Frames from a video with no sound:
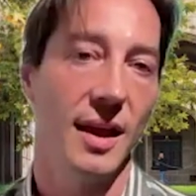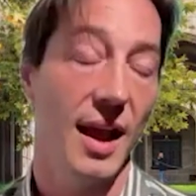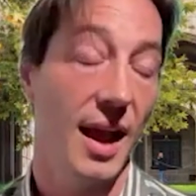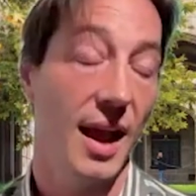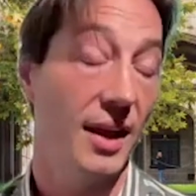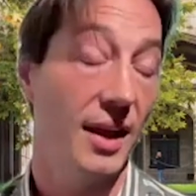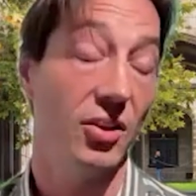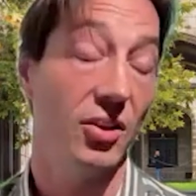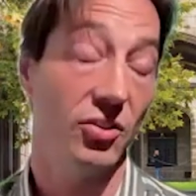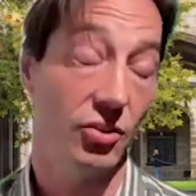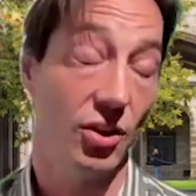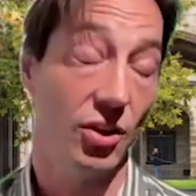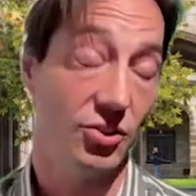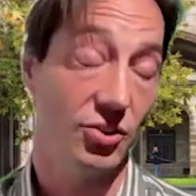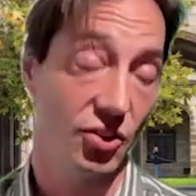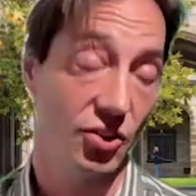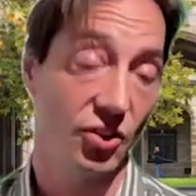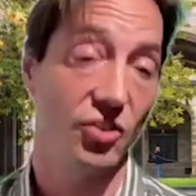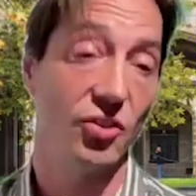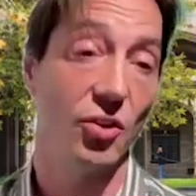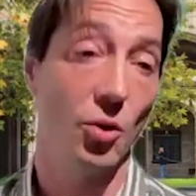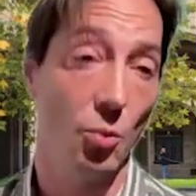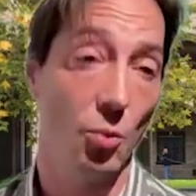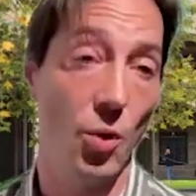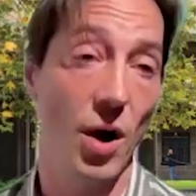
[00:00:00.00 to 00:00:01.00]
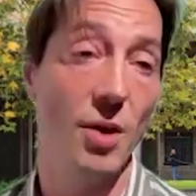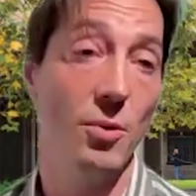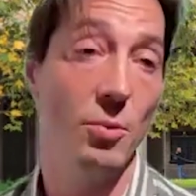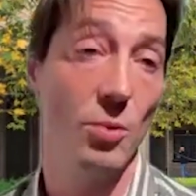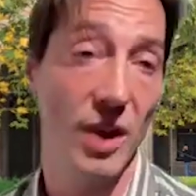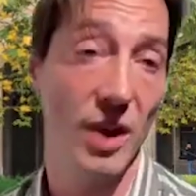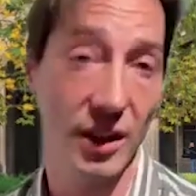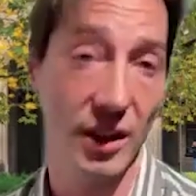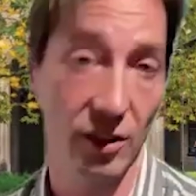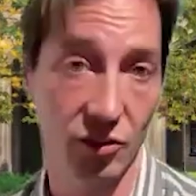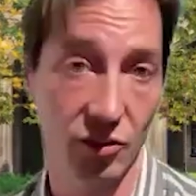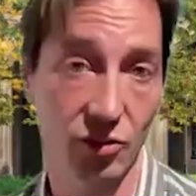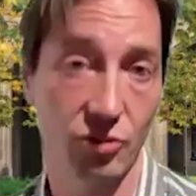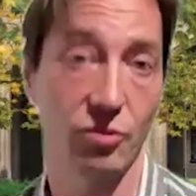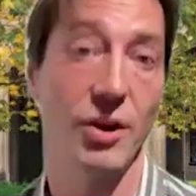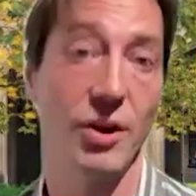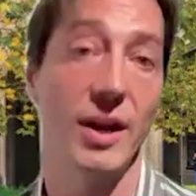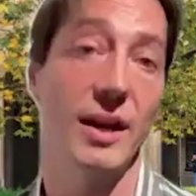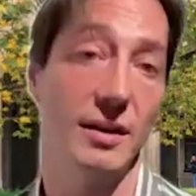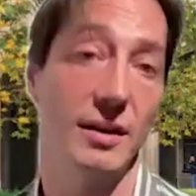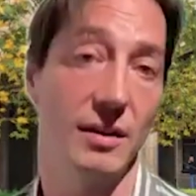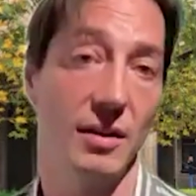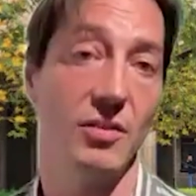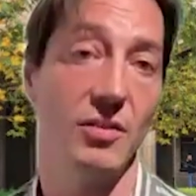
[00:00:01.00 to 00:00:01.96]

And it's not just a one way street.